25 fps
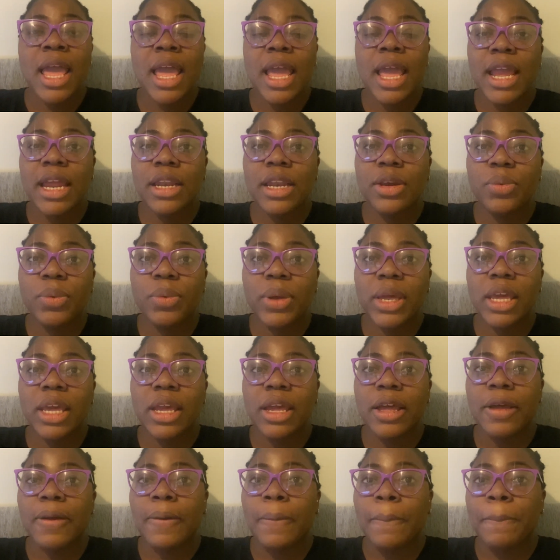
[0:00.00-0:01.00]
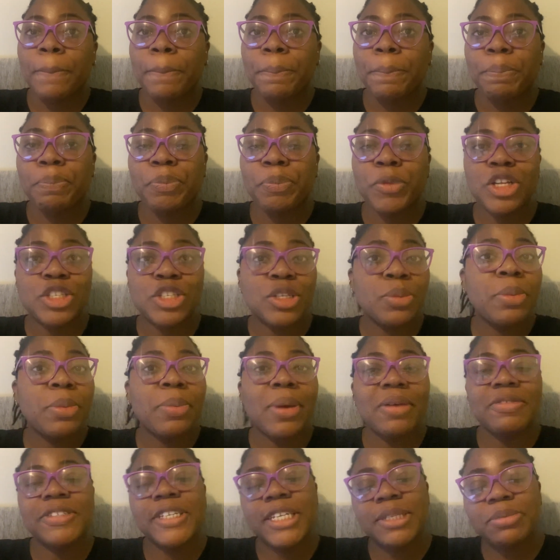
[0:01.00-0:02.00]
Anyway, some
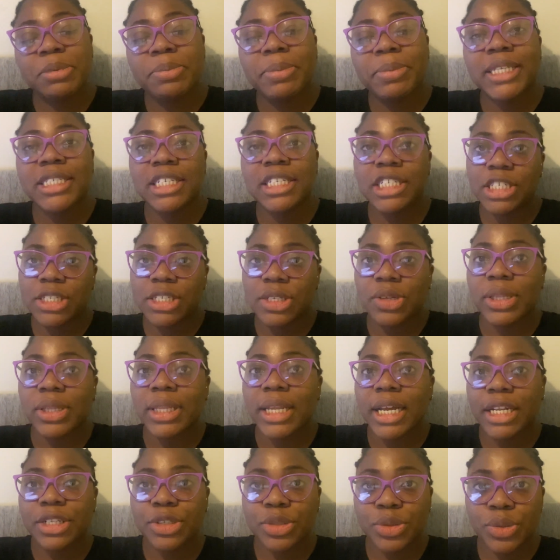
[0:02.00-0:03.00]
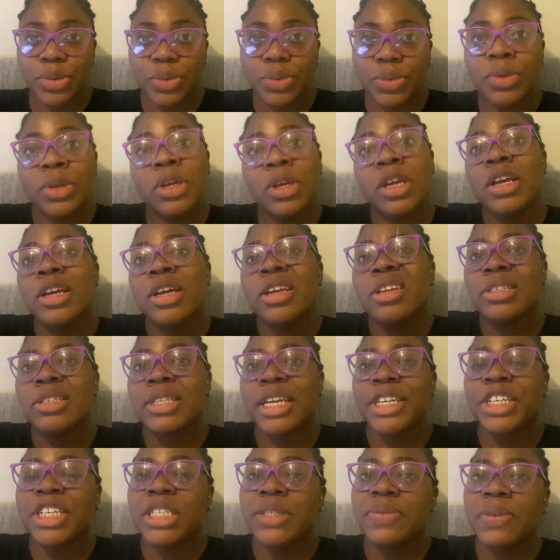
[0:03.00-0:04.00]
people have sent me messages on that too.
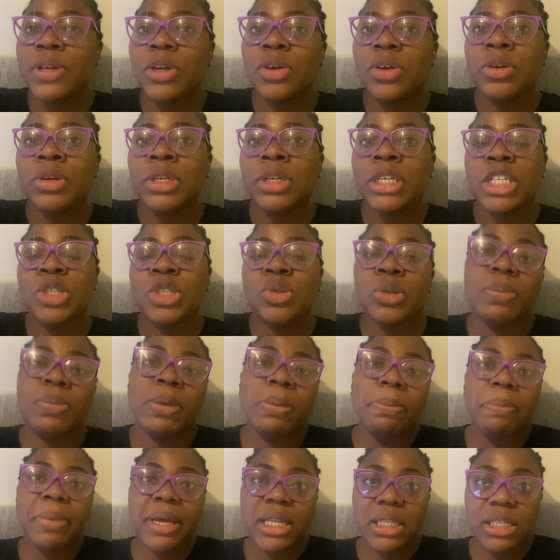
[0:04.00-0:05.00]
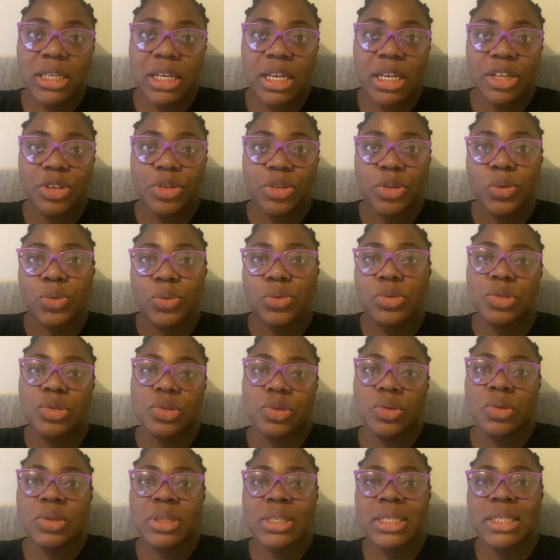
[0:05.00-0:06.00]
So I just figured it would be better, you know,
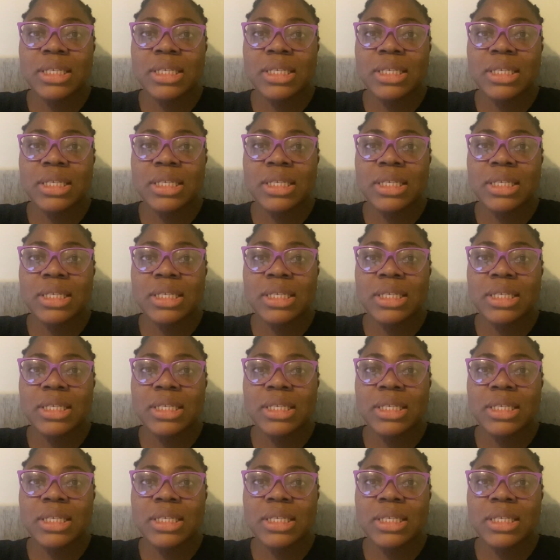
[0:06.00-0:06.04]
to